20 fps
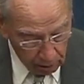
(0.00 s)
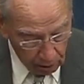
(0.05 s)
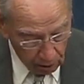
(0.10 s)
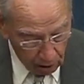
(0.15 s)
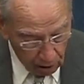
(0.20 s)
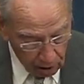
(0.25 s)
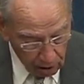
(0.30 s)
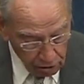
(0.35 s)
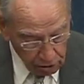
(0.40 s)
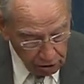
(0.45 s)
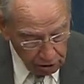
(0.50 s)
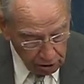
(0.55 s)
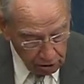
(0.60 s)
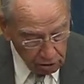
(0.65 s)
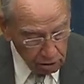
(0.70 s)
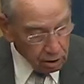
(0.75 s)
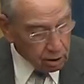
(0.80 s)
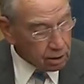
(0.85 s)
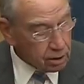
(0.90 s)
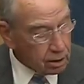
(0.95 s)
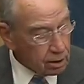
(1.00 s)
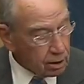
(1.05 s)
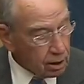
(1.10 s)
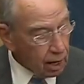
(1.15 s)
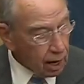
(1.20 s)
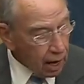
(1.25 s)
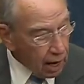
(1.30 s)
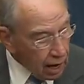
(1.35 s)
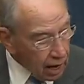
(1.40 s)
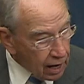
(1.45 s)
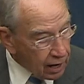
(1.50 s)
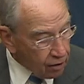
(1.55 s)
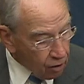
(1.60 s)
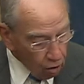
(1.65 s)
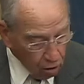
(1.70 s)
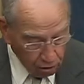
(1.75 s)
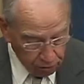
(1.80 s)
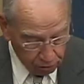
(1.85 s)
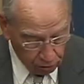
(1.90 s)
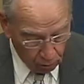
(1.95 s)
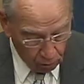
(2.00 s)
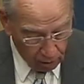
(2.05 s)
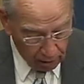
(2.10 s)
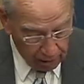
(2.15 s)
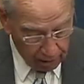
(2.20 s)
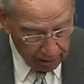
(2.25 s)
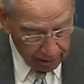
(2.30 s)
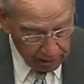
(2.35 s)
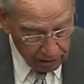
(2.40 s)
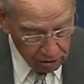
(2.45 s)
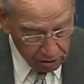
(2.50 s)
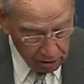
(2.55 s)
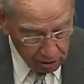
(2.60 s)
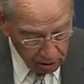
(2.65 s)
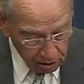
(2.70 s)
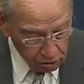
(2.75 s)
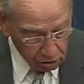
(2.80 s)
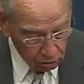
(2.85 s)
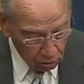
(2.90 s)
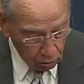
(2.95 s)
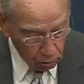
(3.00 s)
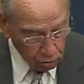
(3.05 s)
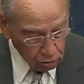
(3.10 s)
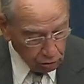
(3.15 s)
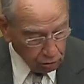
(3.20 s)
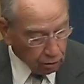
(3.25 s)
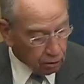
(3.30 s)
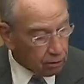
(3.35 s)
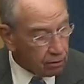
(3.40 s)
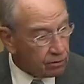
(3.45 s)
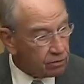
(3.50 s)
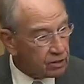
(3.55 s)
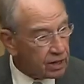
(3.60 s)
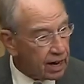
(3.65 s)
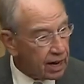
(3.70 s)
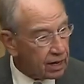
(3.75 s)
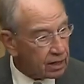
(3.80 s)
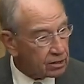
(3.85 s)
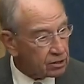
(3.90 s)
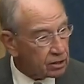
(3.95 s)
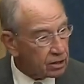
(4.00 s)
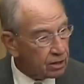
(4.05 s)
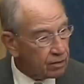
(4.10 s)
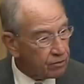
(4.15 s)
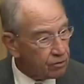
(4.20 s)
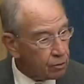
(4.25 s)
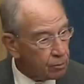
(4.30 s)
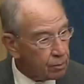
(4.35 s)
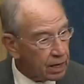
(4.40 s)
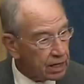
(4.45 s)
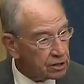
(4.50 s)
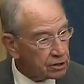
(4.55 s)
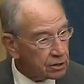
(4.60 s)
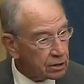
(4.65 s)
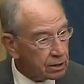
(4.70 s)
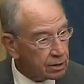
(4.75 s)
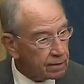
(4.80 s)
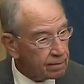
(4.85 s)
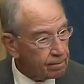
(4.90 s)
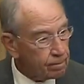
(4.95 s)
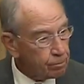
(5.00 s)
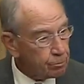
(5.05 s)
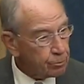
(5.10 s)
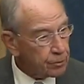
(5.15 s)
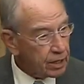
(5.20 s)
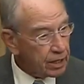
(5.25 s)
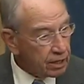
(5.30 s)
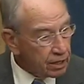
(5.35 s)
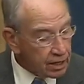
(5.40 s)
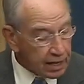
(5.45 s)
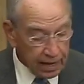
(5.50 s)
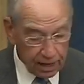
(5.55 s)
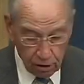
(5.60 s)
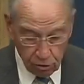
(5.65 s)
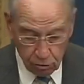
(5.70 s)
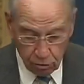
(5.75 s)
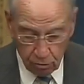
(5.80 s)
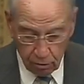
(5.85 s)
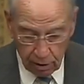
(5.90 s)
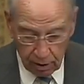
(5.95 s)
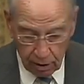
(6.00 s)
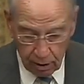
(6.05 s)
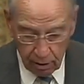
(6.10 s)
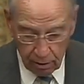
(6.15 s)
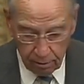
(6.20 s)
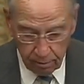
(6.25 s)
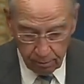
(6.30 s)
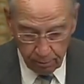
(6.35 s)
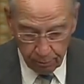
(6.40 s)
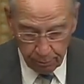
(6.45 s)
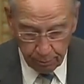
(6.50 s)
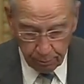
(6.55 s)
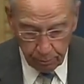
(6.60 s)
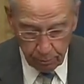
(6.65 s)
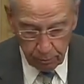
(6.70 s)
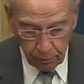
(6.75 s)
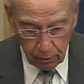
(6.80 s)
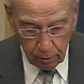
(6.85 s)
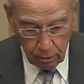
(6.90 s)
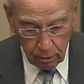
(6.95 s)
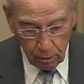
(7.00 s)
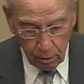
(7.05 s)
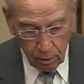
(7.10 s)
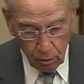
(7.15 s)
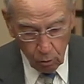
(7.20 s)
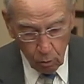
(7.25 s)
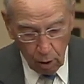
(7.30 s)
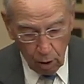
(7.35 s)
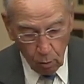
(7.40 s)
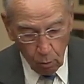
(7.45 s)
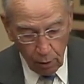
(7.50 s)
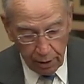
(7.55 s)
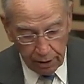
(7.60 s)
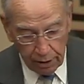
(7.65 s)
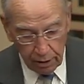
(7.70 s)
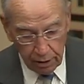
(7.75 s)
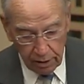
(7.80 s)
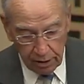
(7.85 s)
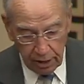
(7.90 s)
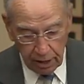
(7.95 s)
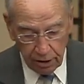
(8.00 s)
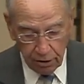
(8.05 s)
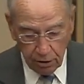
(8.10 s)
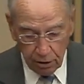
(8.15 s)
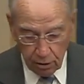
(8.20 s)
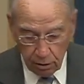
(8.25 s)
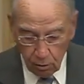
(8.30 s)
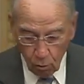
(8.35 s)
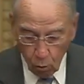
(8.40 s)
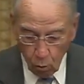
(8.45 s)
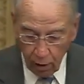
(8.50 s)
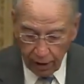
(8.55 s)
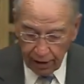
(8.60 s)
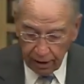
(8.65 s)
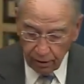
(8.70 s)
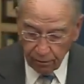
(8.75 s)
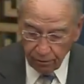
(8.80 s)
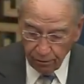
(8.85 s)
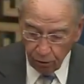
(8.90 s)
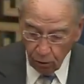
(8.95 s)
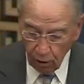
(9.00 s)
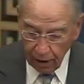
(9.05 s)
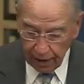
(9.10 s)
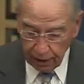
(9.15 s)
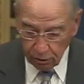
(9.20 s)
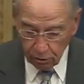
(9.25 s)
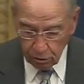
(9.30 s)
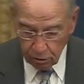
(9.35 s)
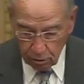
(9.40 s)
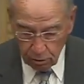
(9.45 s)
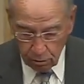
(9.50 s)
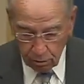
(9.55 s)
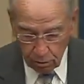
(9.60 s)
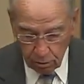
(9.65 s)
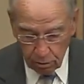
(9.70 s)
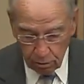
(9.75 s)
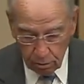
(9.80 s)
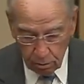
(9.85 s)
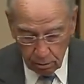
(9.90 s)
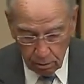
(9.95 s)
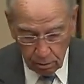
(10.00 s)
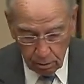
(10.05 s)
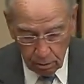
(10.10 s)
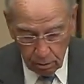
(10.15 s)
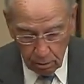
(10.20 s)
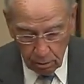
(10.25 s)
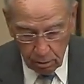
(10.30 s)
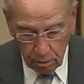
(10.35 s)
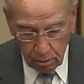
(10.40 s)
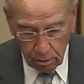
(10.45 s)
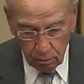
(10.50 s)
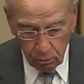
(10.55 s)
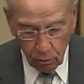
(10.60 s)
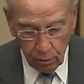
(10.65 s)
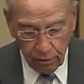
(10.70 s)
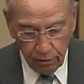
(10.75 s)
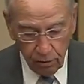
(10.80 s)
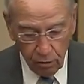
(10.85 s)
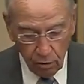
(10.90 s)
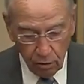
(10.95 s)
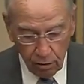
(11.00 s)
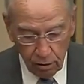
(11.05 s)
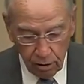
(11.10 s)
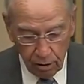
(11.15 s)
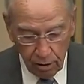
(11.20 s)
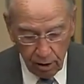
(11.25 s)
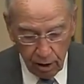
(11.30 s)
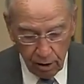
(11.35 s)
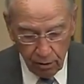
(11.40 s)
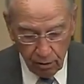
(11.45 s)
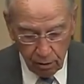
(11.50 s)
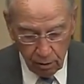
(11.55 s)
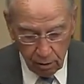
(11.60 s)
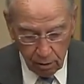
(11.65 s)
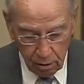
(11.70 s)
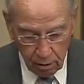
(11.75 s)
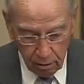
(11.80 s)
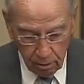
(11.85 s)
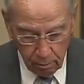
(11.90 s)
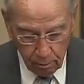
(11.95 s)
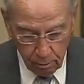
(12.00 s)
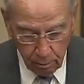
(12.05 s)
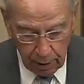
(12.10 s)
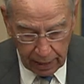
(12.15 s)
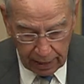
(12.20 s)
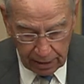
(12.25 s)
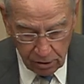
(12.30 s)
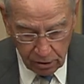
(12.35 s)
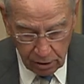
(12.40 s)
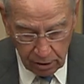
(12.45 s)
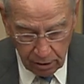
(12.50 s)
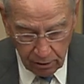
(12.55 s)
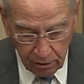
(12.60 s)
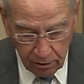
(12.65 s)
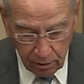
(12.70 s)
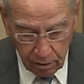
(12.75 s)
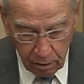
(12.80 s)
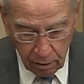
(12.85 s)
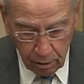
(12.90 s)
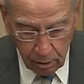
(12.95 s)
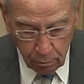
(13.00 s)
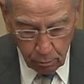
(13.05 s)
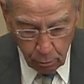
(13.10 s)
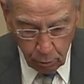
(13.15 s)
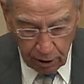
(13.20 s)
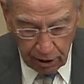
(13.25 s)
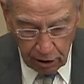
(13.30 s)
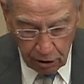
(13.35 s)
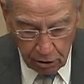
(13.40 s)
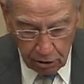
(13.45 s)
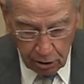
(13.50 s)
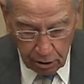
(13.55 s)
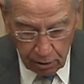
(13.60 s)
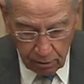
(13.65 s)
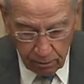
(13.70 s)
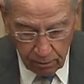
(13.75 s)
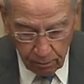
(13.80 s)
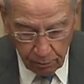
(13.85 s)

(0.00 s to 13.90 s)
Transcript: largest unauthorized disclosure of tax information in history. While we continue to wait for answers, we've learned another massive breach of